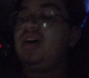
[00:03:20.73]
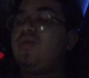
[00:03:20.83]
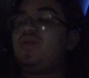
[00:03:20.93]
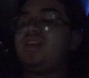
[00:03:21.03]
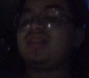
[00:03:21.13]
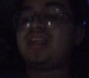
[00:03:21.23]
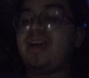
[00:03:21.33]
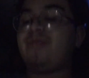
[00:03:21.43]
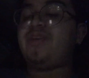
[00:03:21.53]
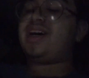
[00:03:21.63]
with the
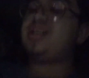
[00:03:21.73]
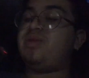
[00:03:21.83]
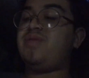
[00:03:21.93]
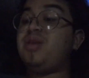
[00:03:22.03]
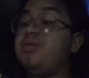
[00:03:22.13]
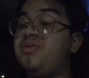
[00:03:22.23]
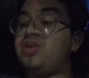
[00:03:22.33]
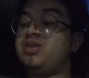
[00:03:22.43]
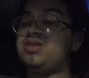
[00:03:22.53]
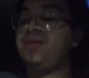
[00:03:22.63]
scale factor of the
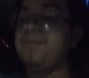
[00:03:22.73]
universe.